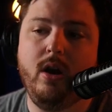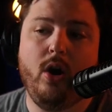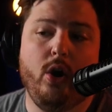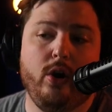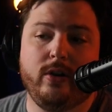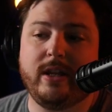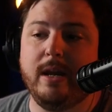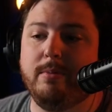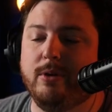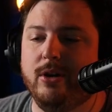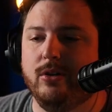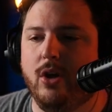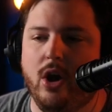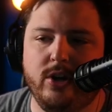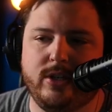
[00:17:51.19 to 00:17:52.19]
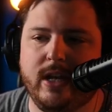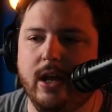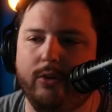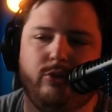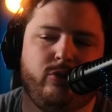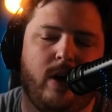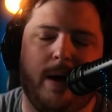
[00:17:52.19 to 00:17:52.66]
Earthkeeper in large
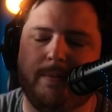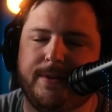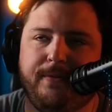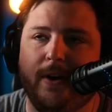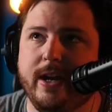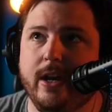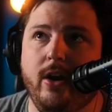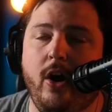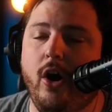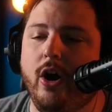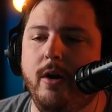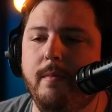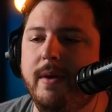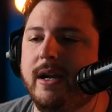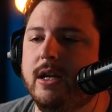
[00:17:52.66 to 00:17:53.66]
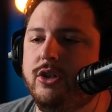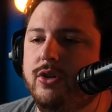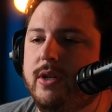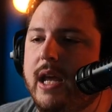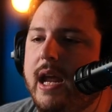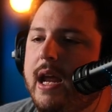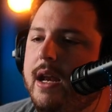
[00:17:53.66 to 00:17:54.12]
scale drops fucking hard because you
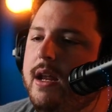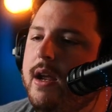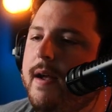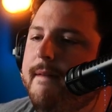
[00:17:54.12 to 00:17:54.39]
can't